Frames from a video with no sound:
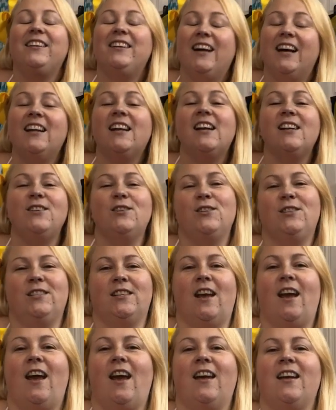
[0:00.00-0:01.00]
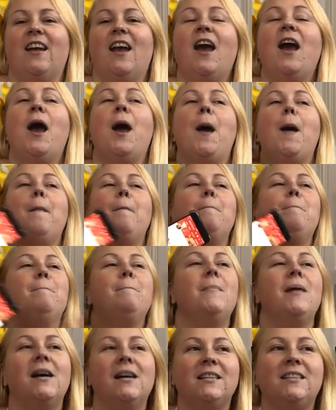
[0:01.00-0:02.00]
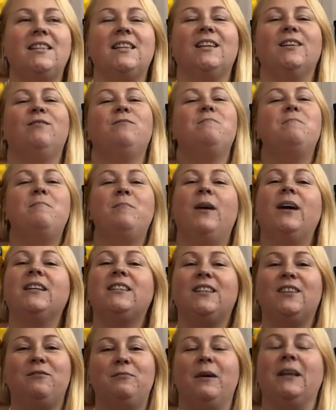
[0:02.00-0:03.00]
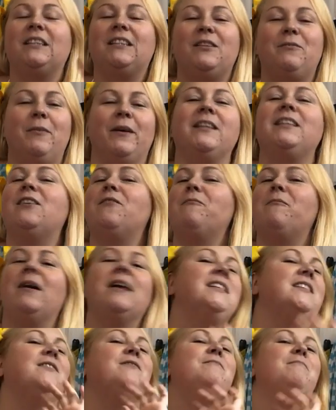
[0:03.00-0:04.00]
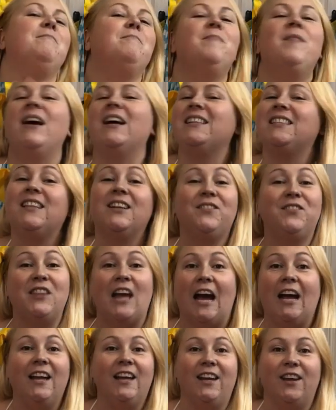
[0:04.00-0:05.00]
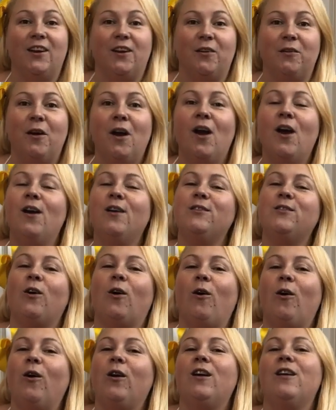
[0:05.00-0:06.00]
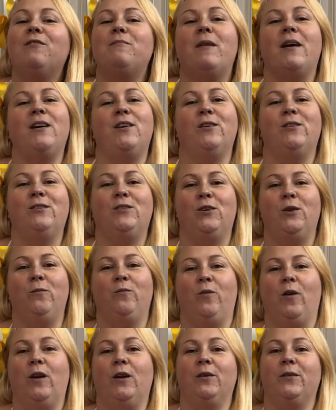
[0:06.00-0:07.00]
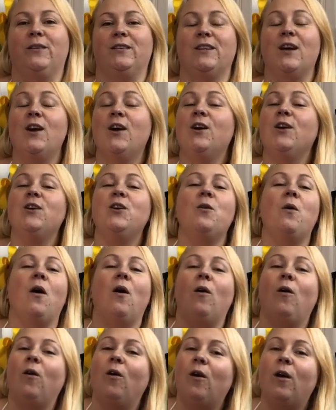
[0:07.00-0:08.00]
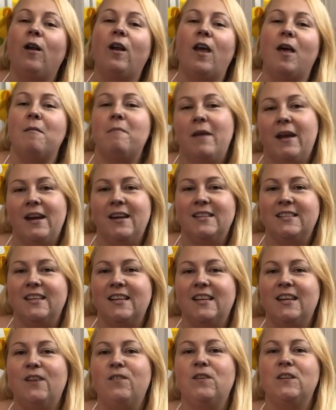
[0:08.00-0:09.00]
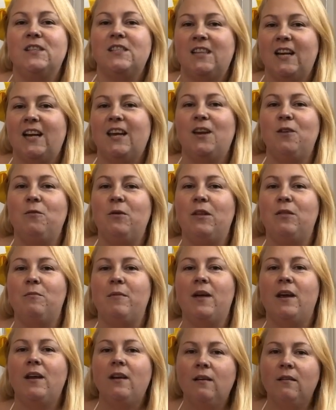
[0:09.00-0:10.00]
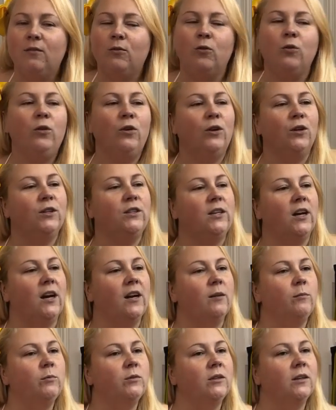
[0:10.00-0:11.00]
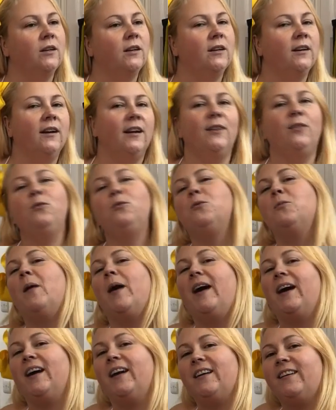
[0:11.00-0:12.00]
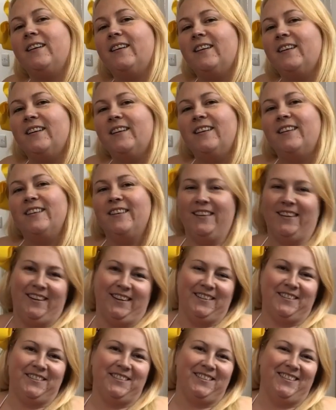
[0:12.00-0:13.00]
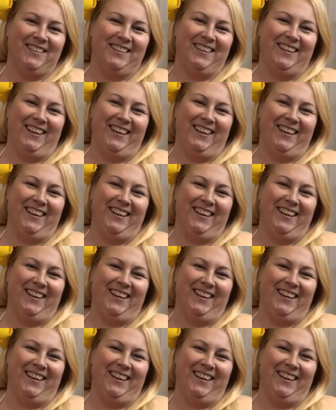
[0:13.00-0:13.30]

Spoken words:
Can I just say a massive, massive, massive, massive, massive, massive thank you to all of my YouTube followers. You are all amazing for sticking with me through the good times and through the bad. Yes.